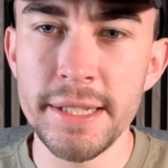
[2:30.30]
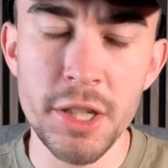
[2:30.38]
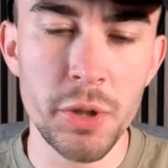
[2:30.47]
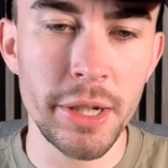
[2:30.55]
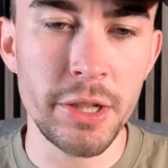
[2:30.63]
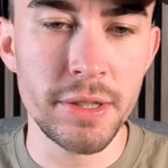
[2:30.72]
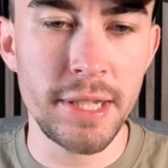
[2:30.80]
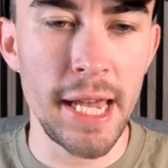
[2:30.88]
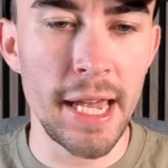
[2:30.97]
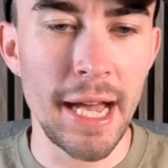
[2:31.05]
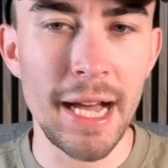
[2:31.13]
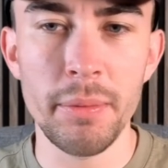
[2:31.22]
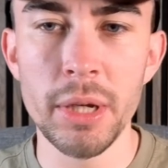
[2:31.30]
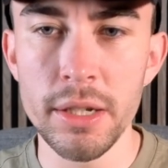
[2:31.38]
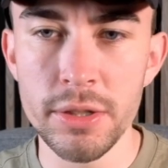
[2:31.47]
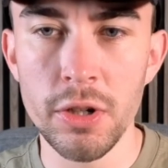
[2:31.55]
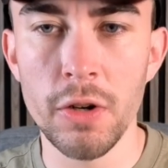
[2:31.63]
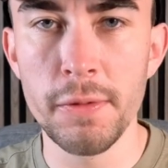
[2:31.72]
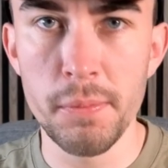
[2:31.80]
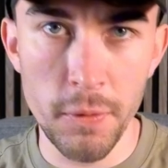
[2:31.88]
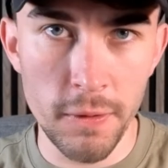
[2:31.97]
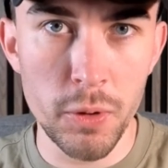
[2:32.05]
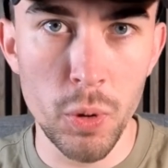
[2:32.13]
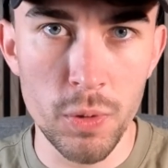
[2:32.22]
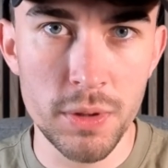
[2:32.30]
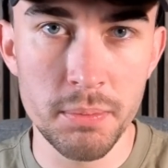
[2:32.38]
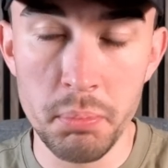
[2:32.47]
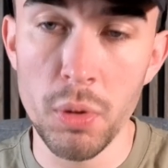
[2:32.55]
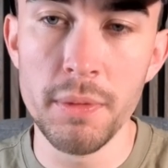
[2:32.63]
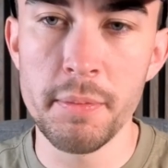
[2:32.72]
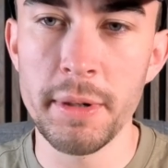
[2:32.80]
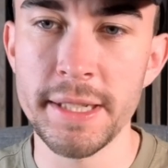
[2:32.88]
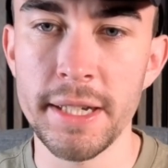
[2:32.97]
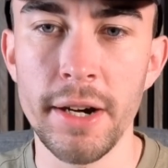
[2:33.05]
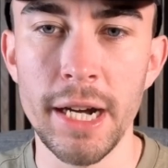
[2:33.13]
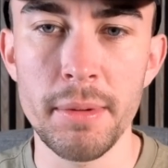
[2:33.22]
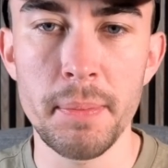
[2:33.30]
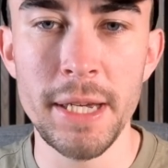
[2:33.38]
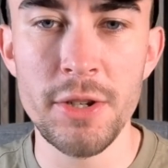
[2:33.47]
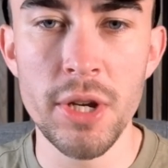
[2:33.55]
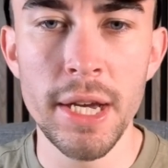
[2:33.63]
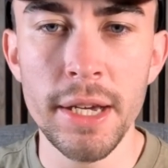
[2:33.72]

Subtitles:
situations here, and we're going to start off with, of course, Bournemouth pressing high up the pitch.